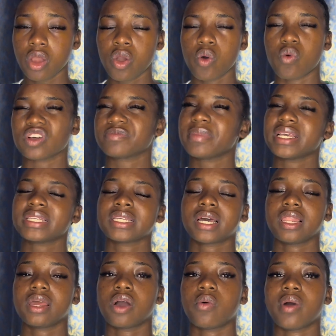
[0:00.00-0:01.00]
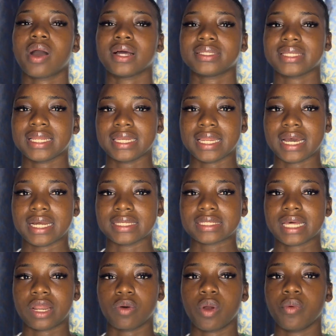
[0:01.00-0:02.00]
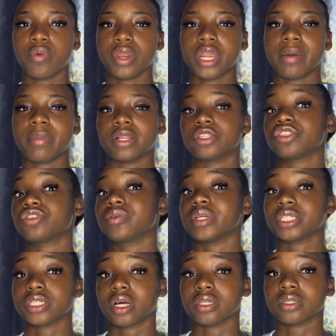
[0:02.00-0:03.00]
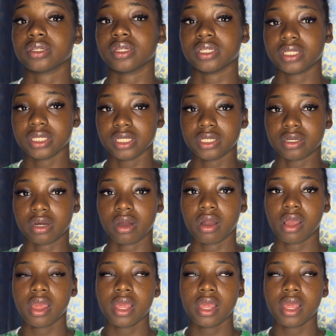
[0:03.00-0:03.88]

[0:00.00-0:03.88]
was basically our attendance and our redemonstration to the teacher.